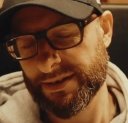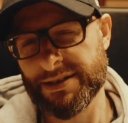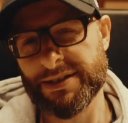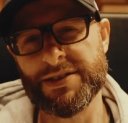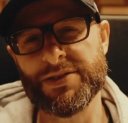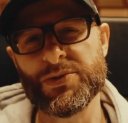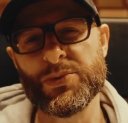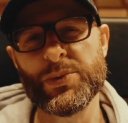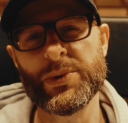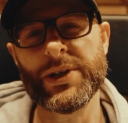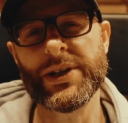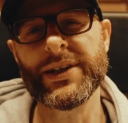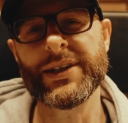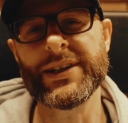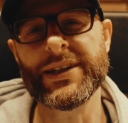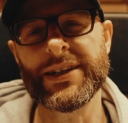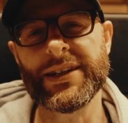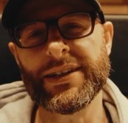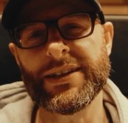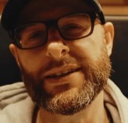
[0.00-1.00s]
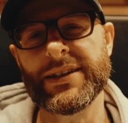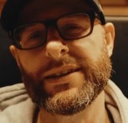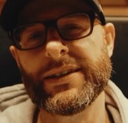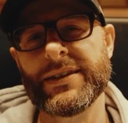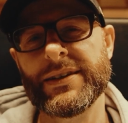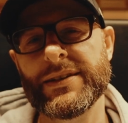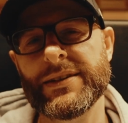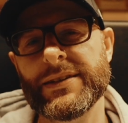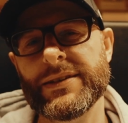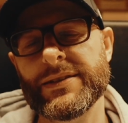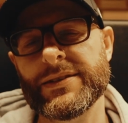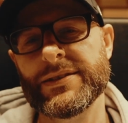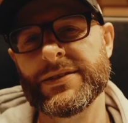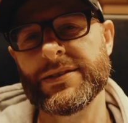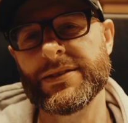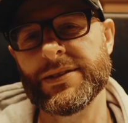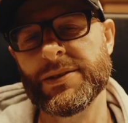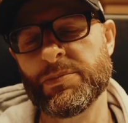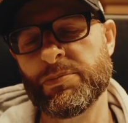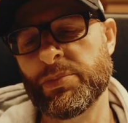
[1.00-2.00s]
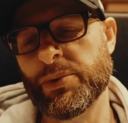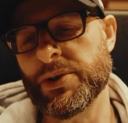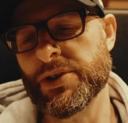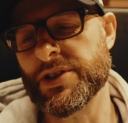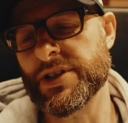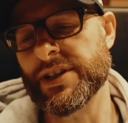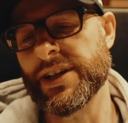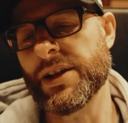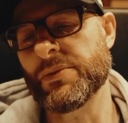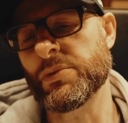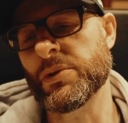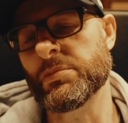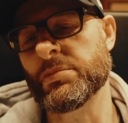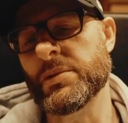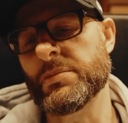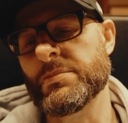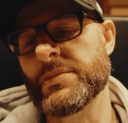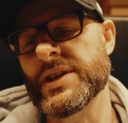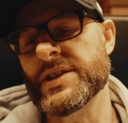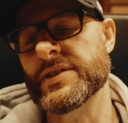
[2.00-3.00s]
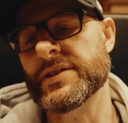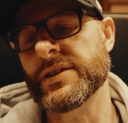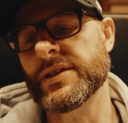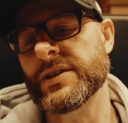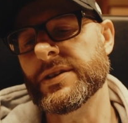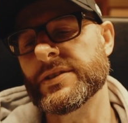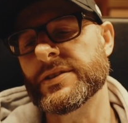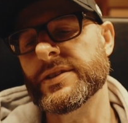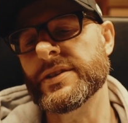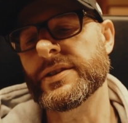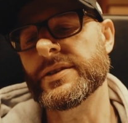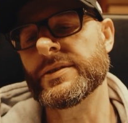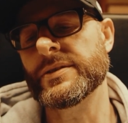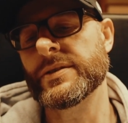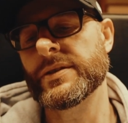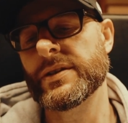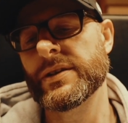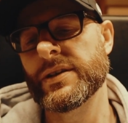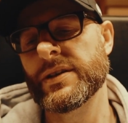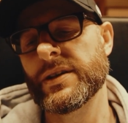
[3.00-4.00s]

This is really a person that will be missed also.